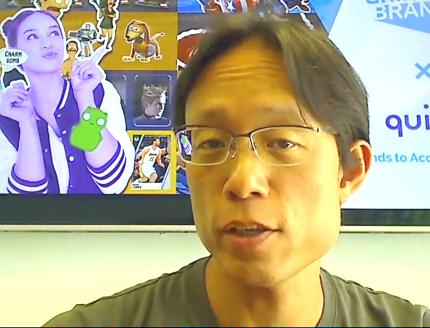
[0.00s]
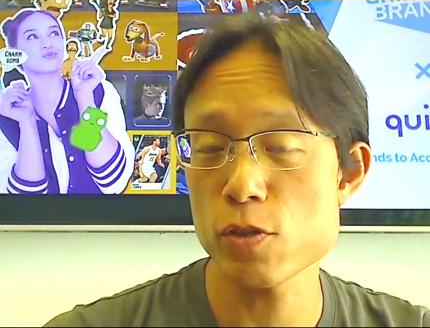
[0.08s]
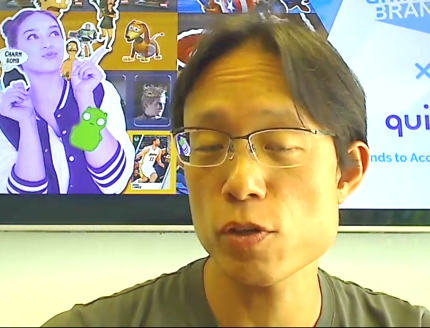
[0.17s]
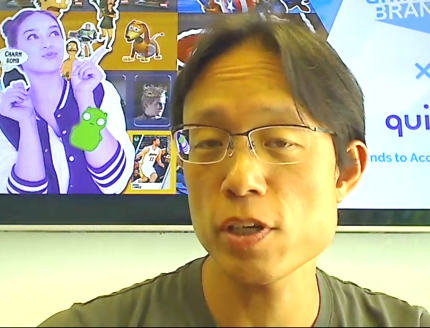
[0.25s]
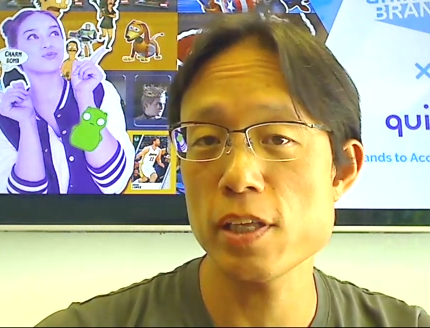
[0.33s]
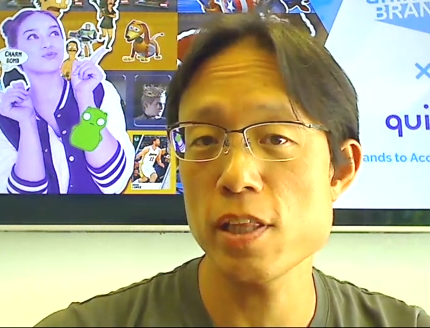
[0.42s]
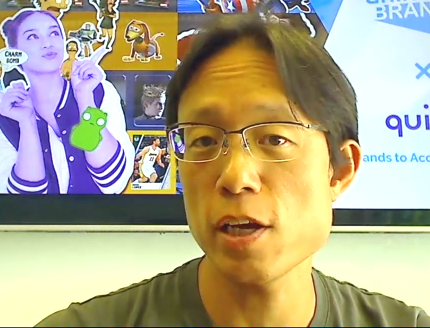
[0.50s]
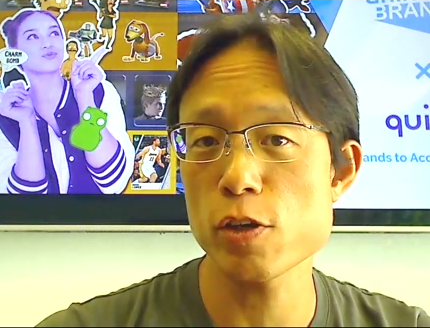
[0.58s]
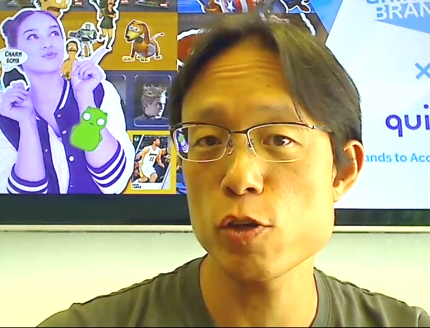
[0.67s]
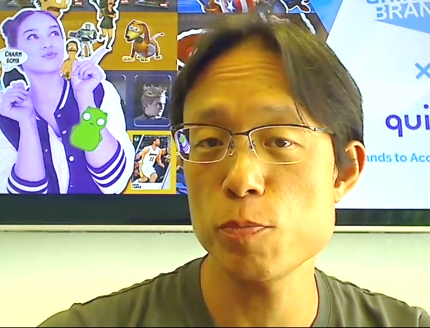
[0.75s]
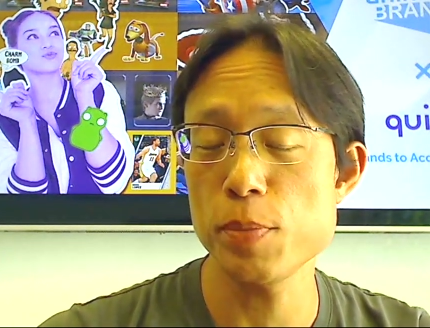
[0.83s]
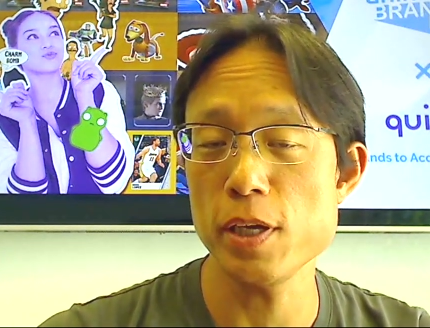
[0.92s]
Speaker 1: And certainly
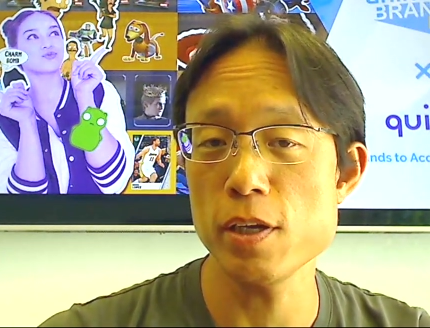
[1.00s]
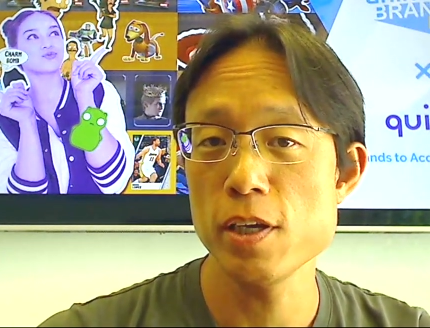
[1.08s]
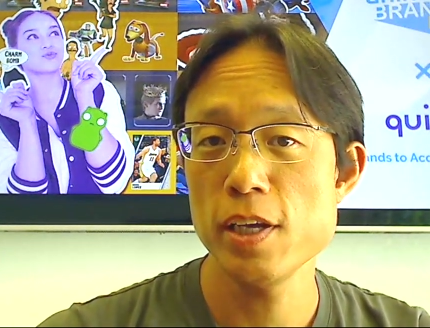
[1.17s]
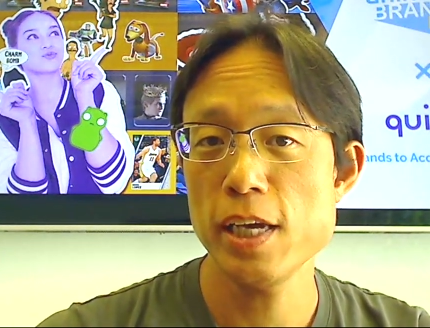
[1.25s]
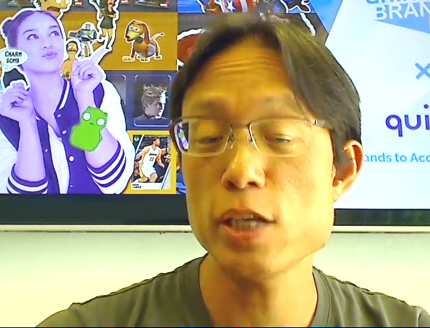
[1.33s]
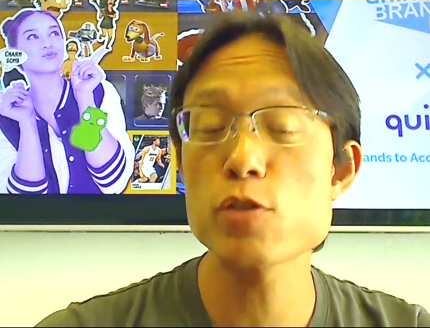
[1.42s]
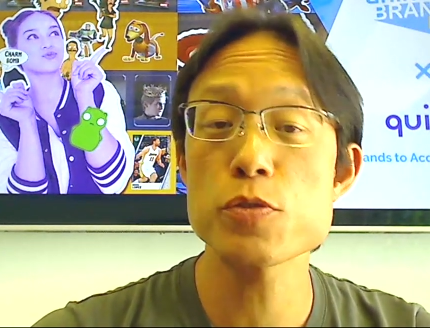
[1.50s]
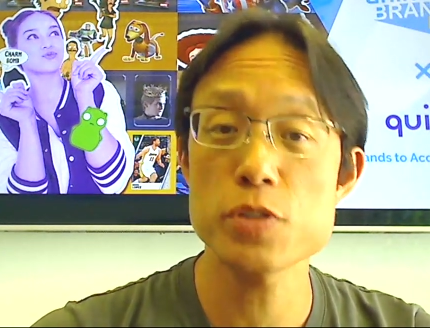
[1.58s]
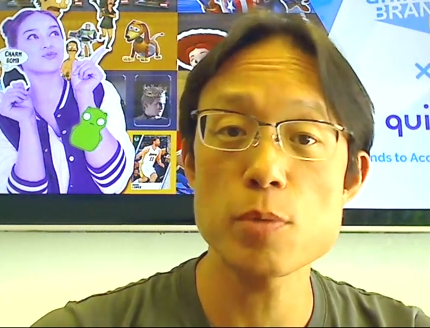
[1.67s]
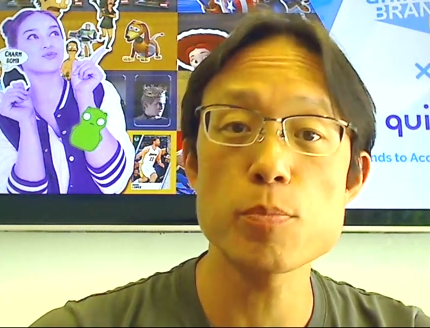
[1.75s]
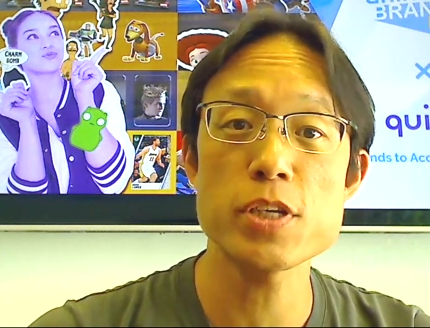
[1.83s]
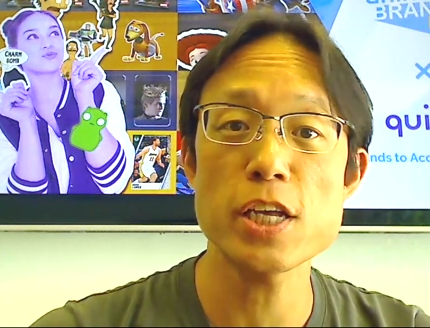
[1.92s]
there could be
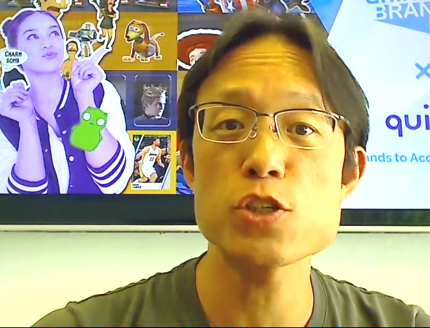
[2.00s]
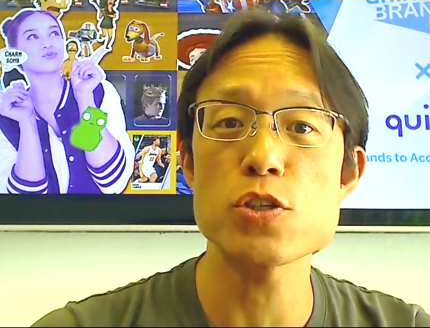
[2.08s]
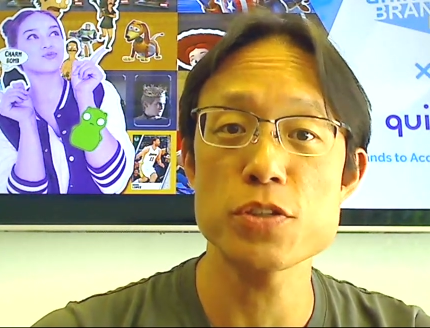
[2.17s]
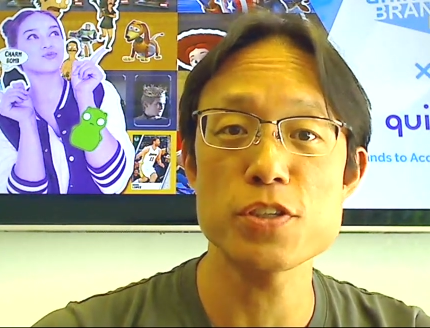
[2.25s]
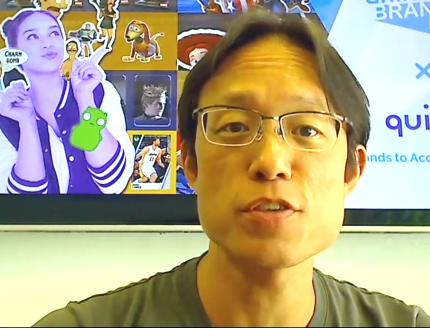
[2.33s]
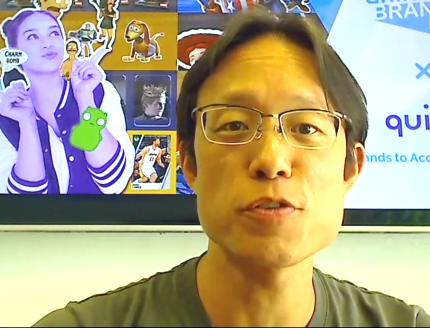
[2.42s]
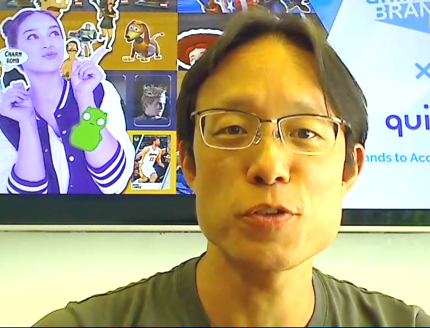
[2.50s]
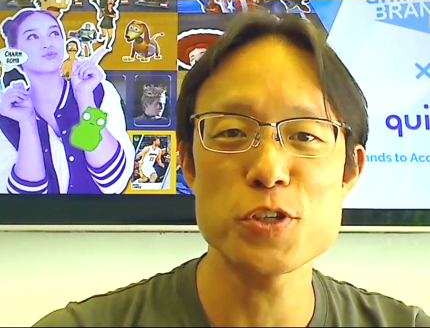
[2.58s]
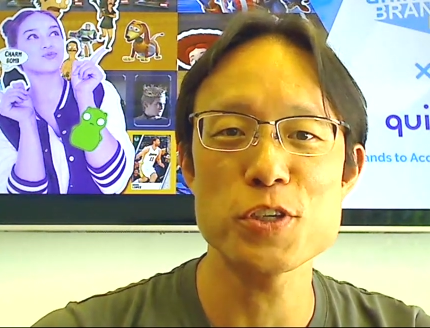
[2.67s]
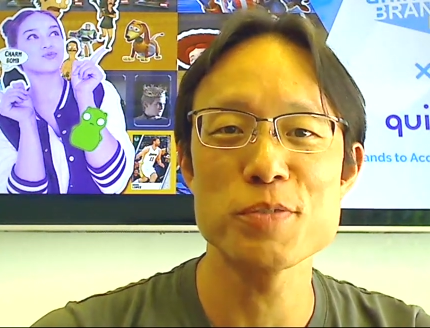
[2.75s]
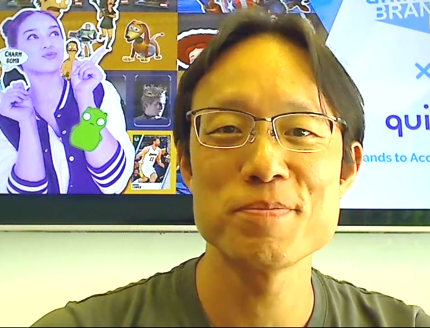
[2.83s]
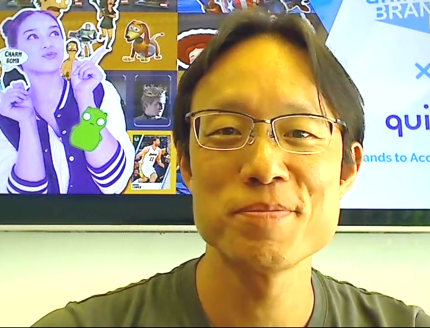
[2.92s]
interesting potentials in the
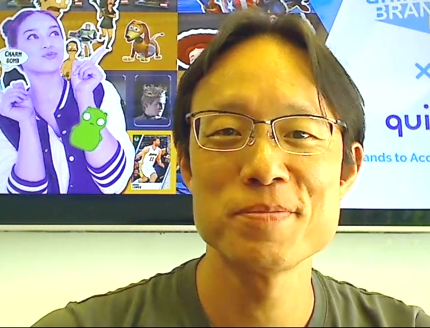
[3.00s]
future.